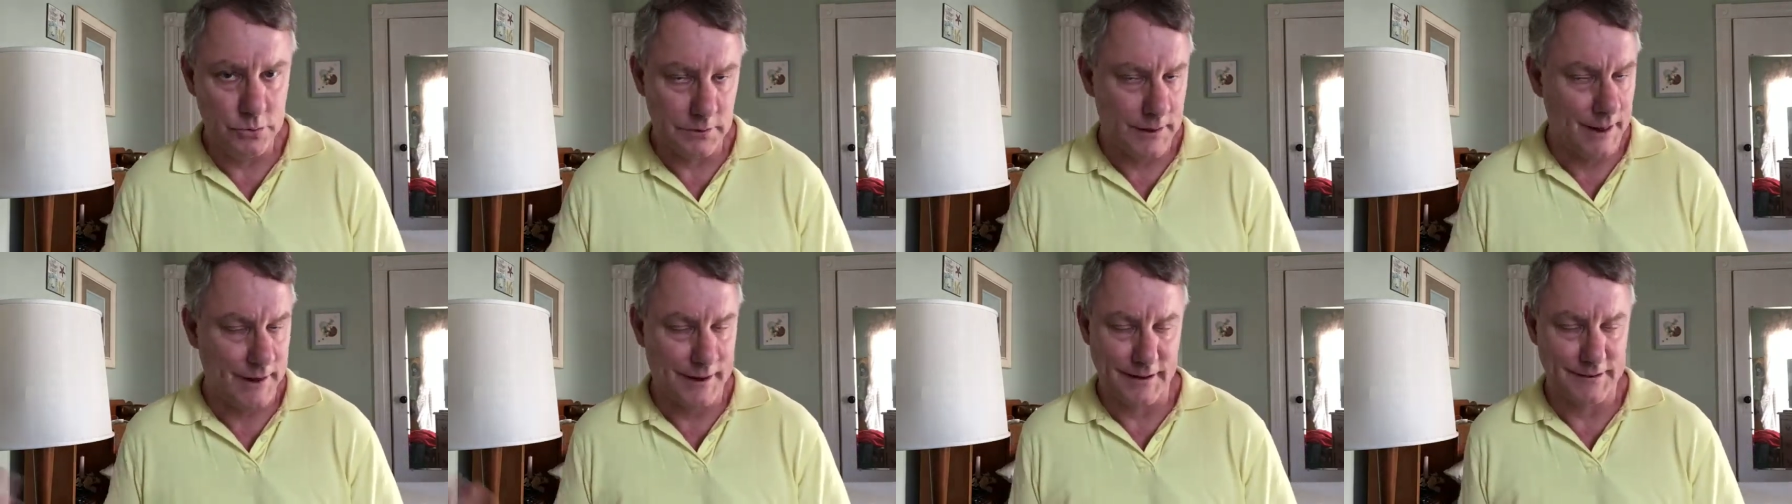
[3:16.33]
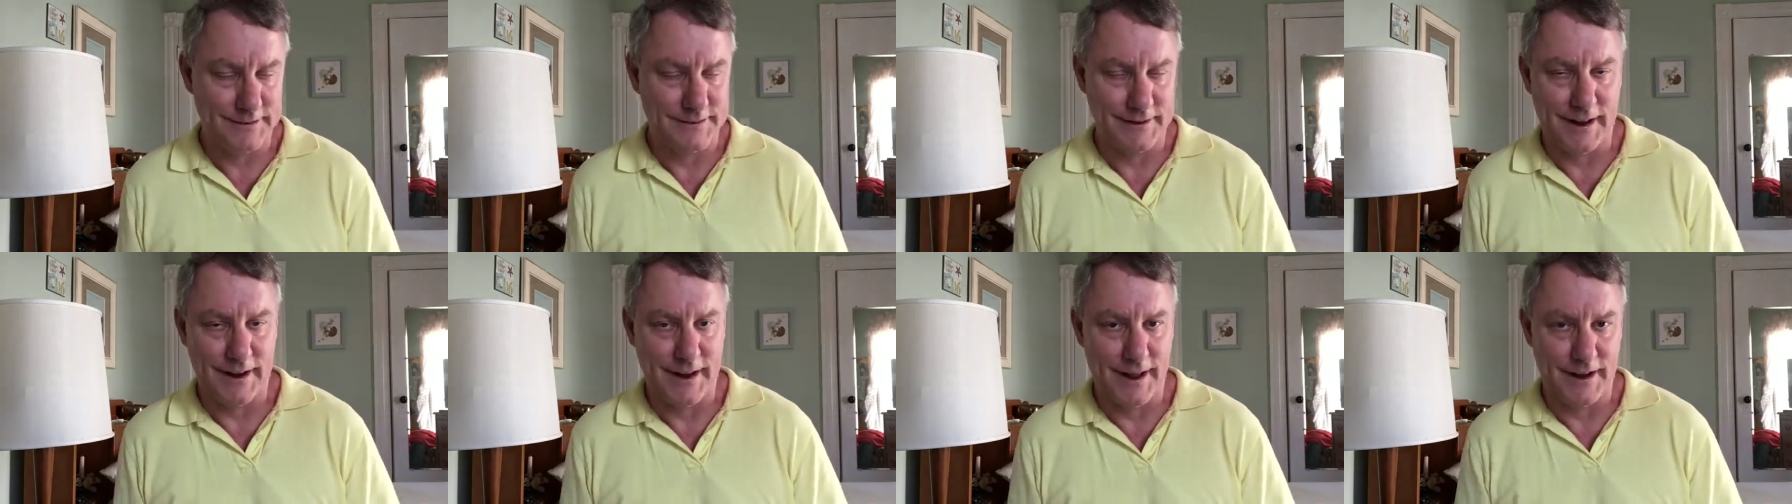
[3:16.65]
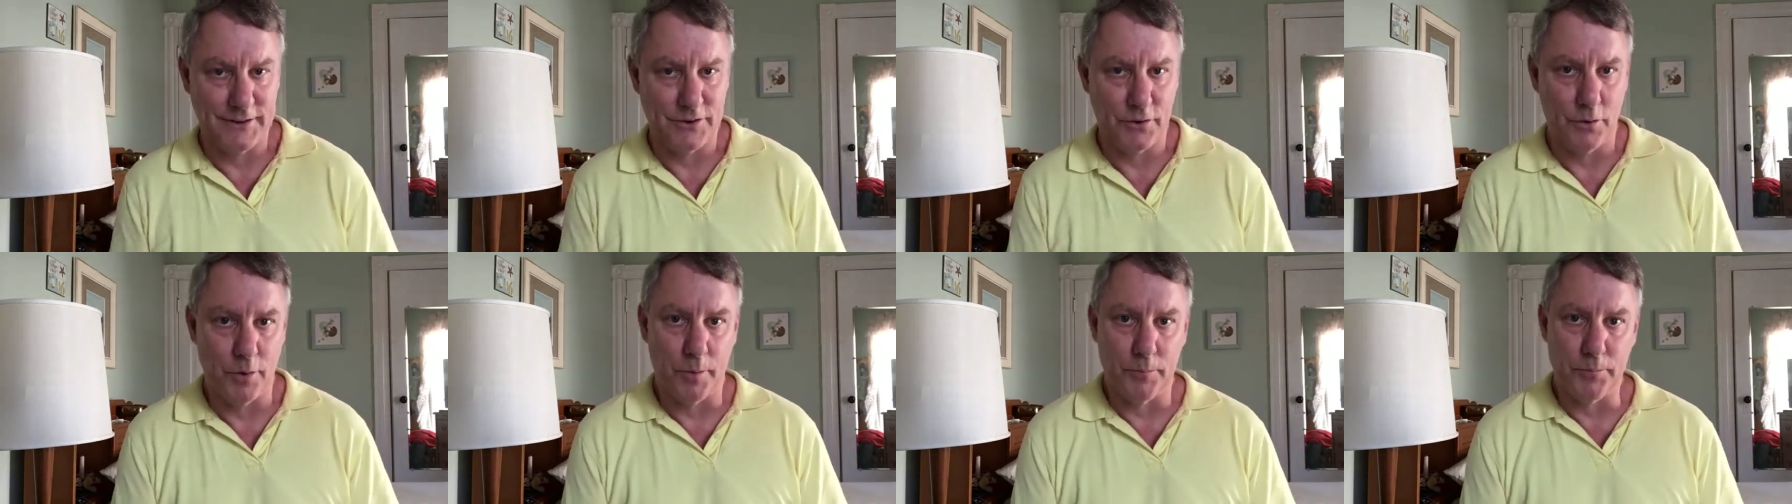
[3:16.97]
like I said, I
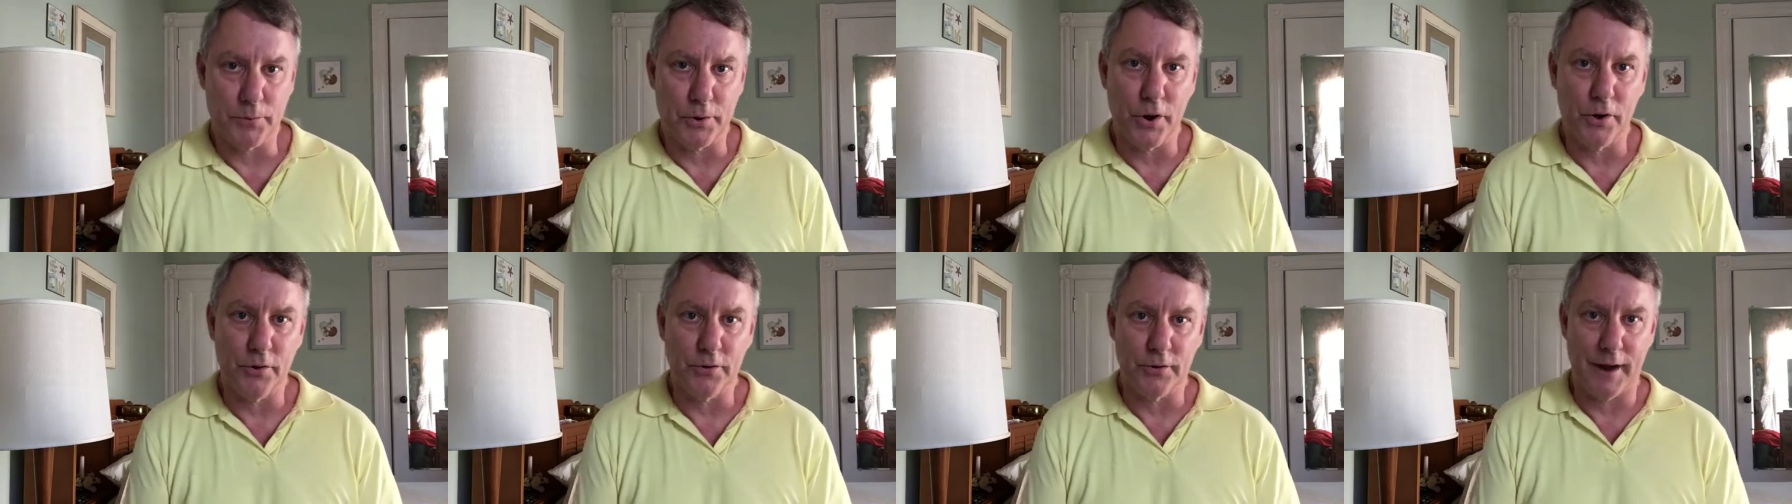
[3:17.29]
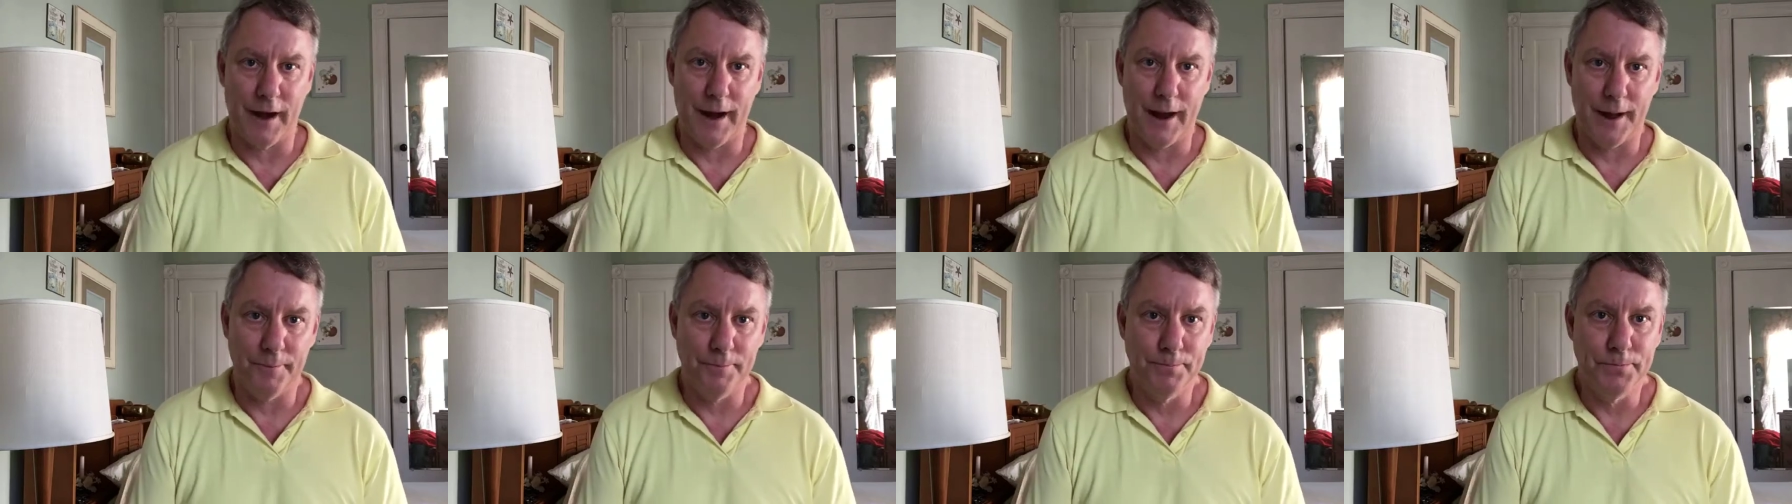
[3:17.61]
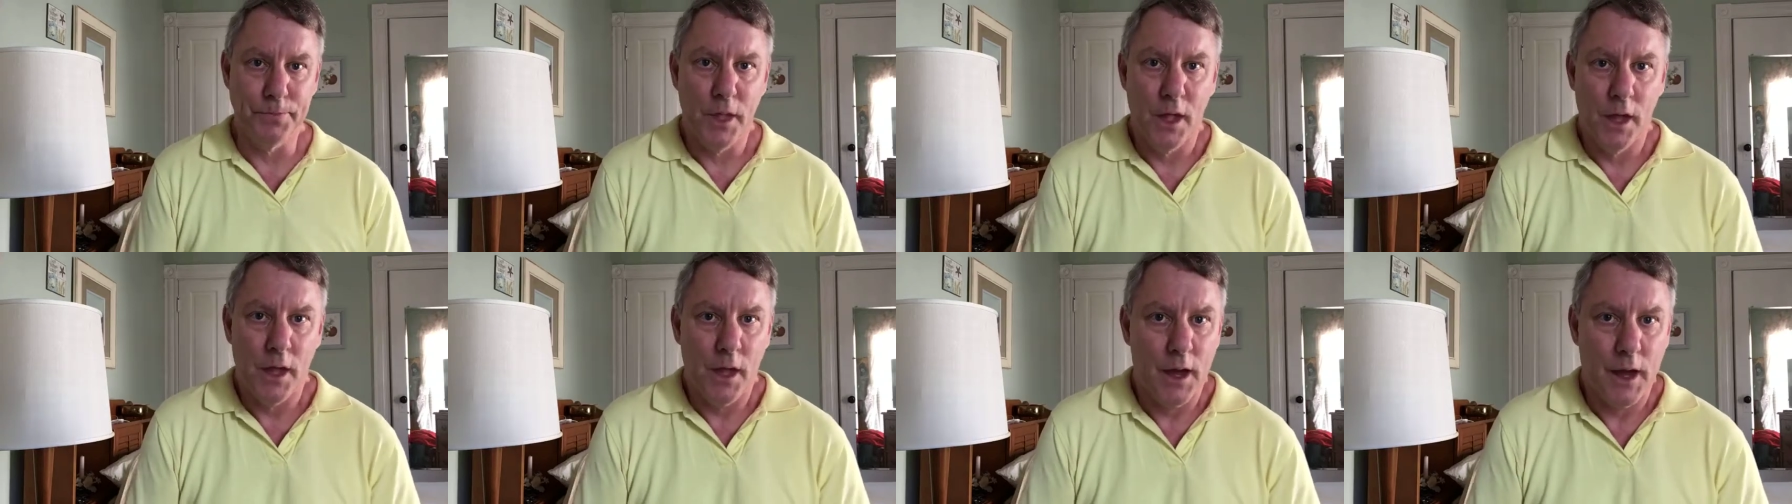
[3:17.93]
do a program
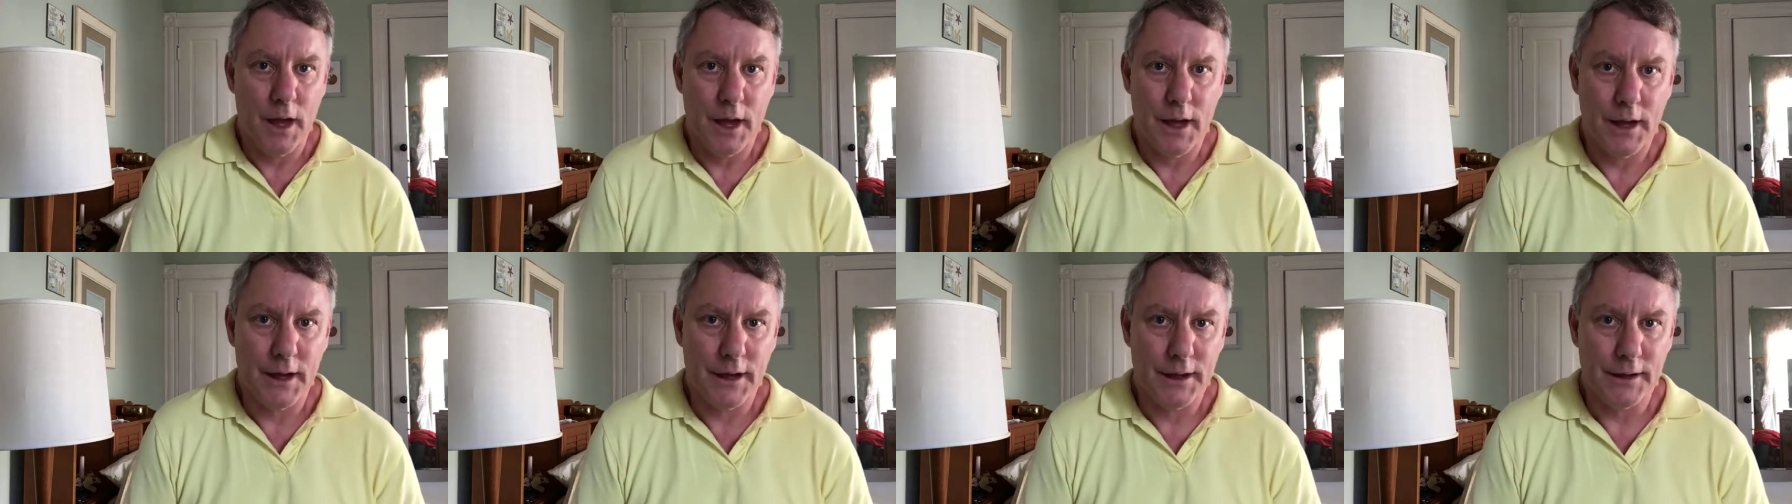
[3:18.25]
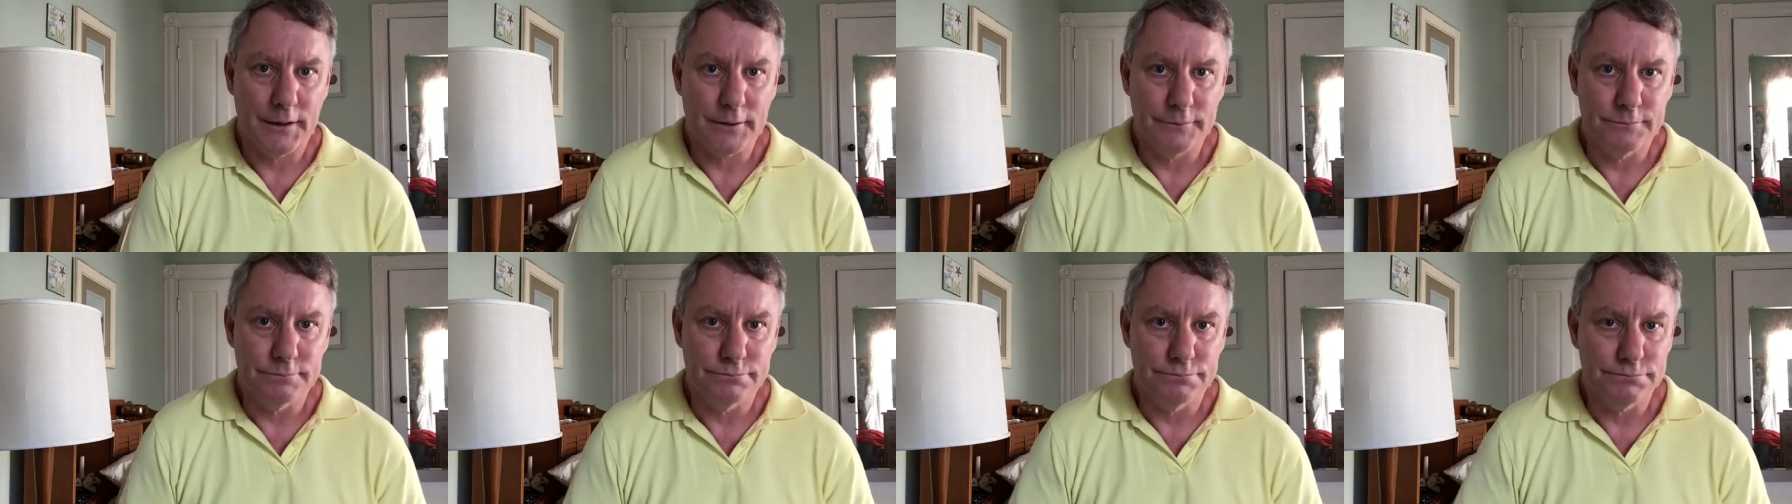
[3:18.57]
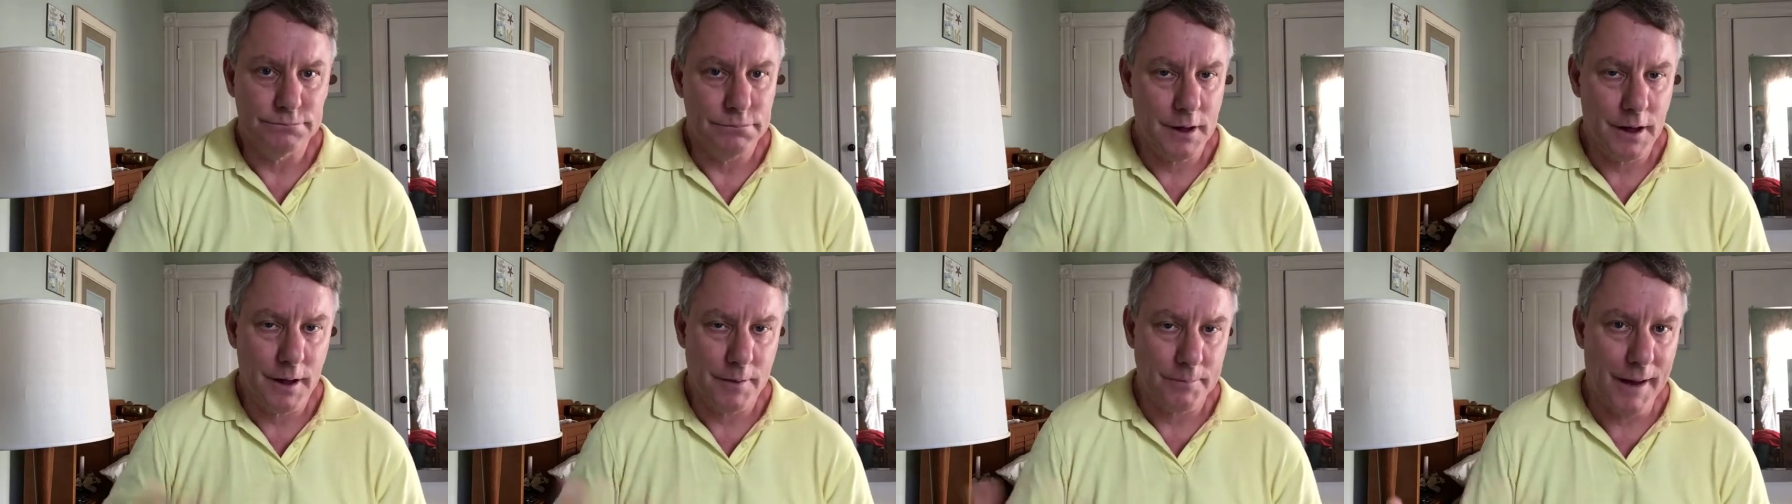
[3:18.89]

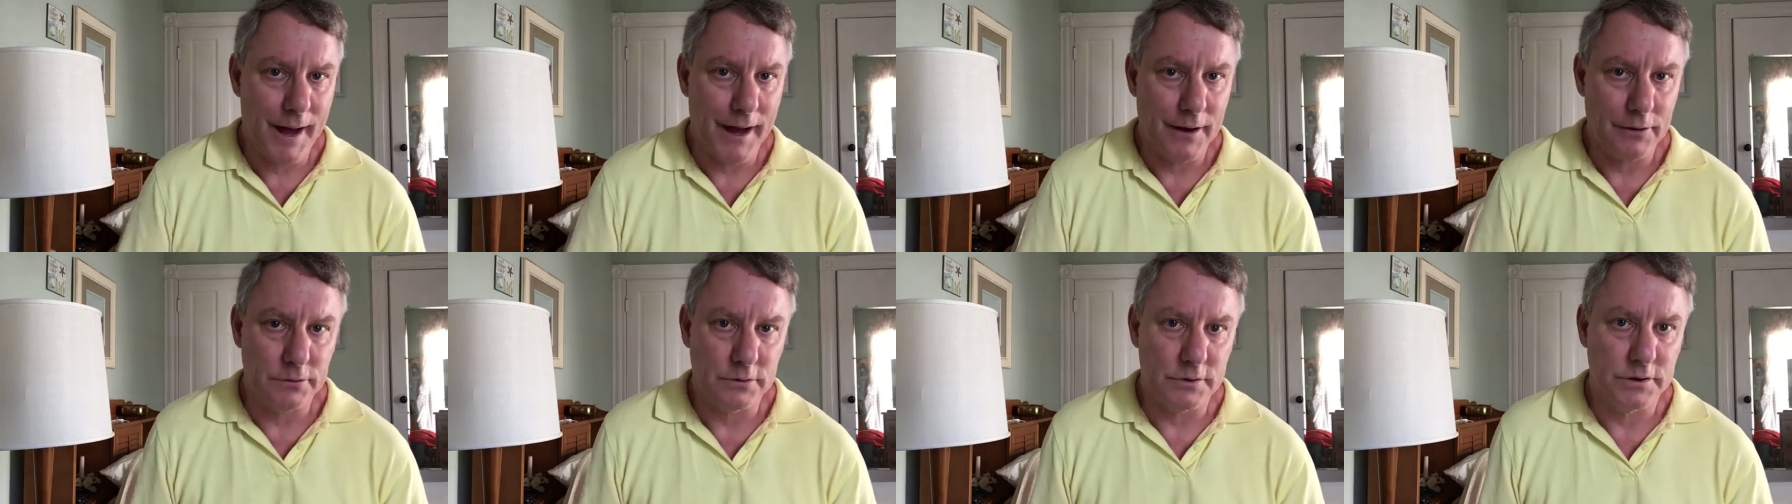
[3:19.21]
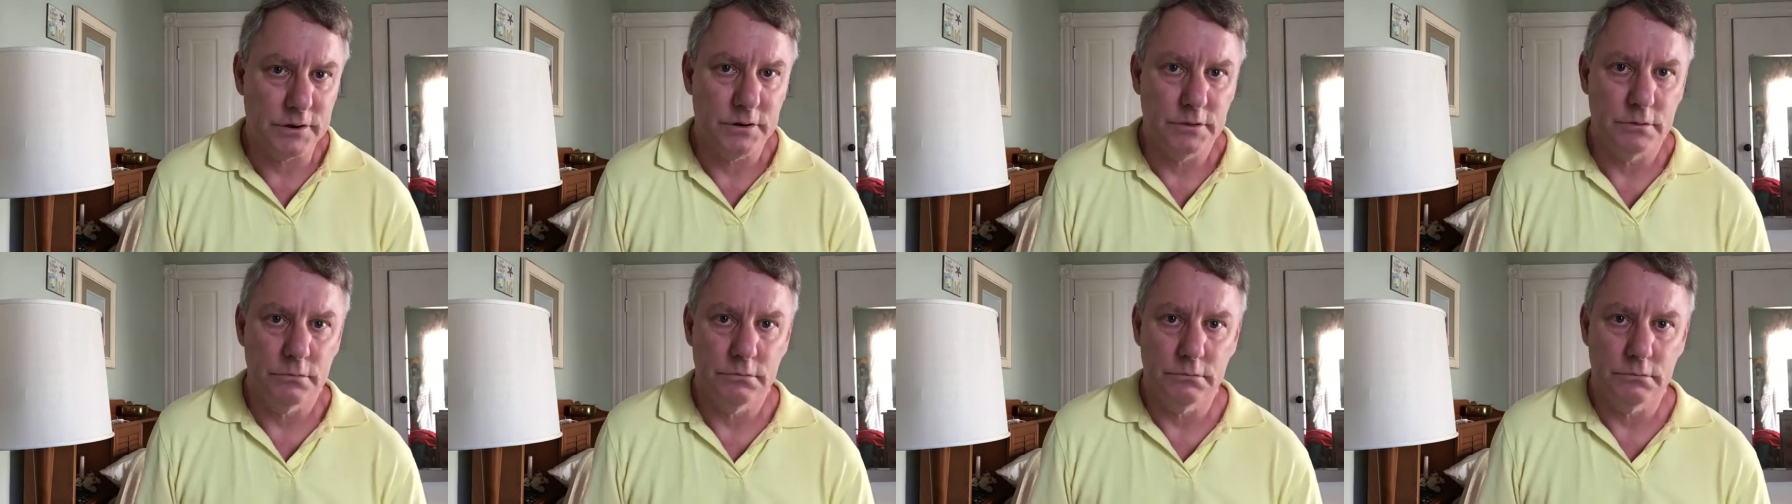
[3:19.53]
about